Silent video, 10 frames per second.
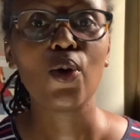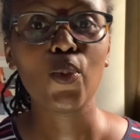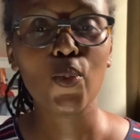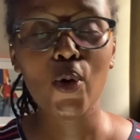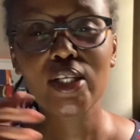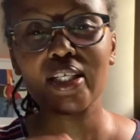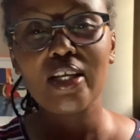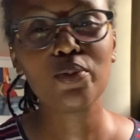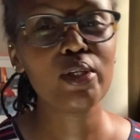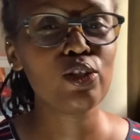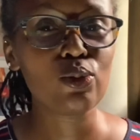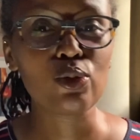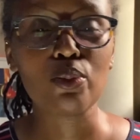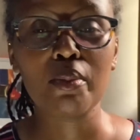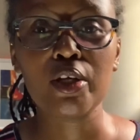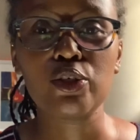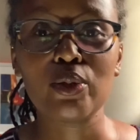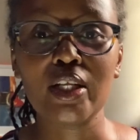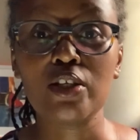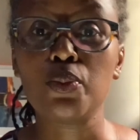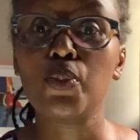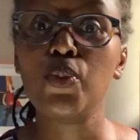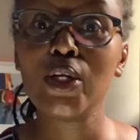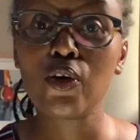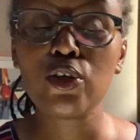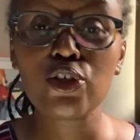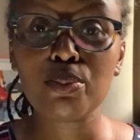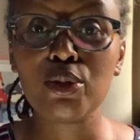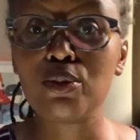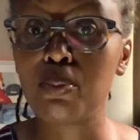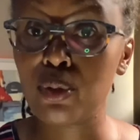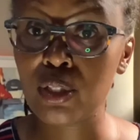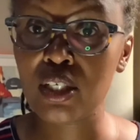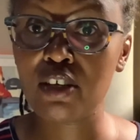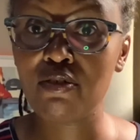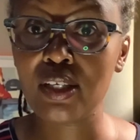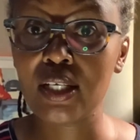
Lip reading: what can we do to make sure that we contribute positively